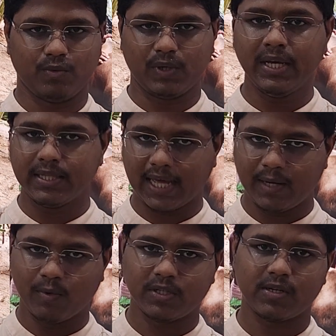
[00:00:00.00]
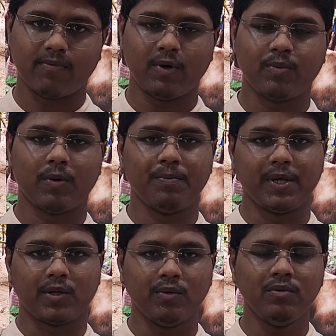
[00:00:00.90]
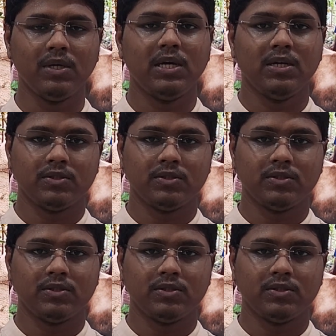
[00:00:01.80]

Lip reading: Okay, the animal suffered from BQ.